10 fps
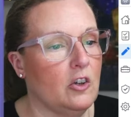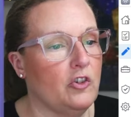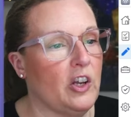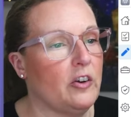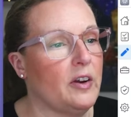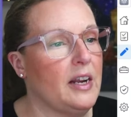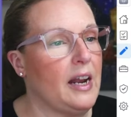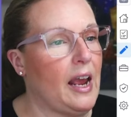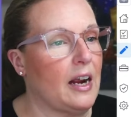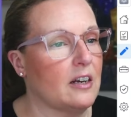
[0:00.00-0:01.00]

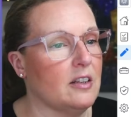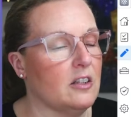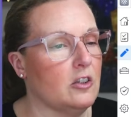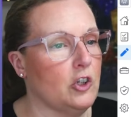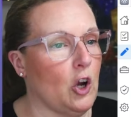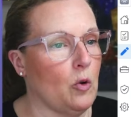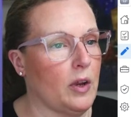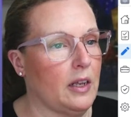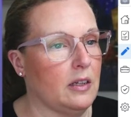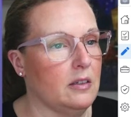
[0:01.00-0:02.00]
Generate access
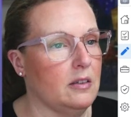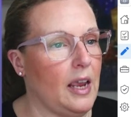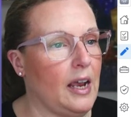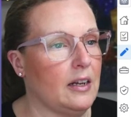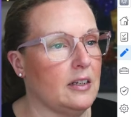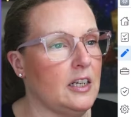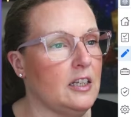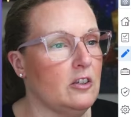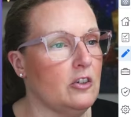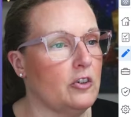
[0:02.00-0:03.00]
tokens. Add an
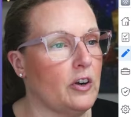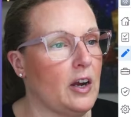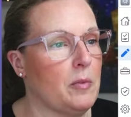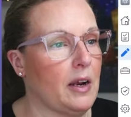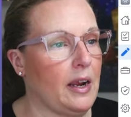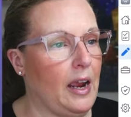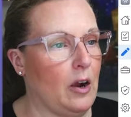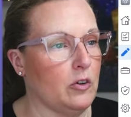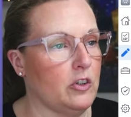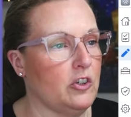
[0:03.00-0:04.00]
Instagram
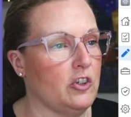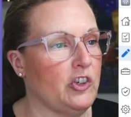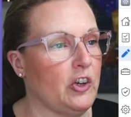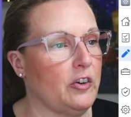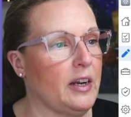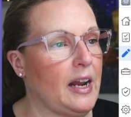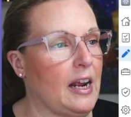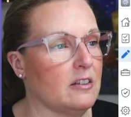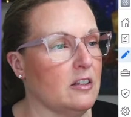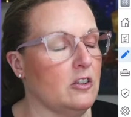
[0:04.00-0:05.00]
account to generate
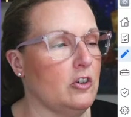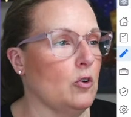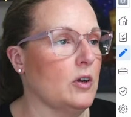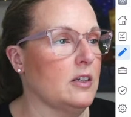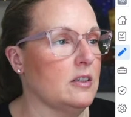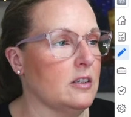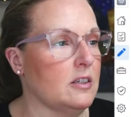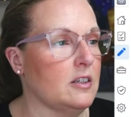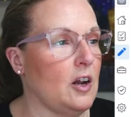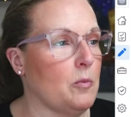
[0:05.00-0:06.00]
access tokens and
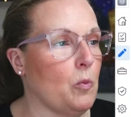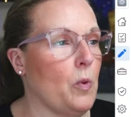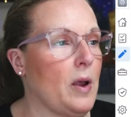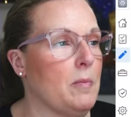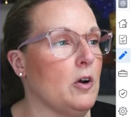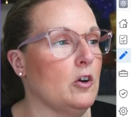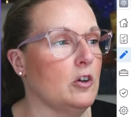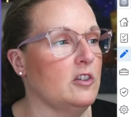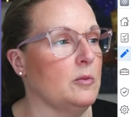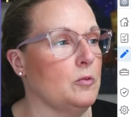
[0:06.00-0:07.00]
set up
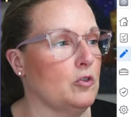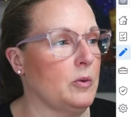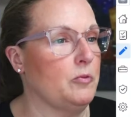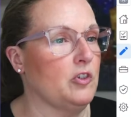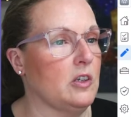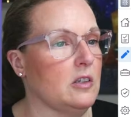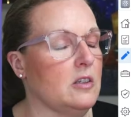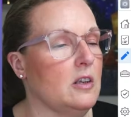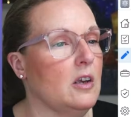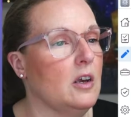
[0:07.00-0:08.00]
webhook subscriptions.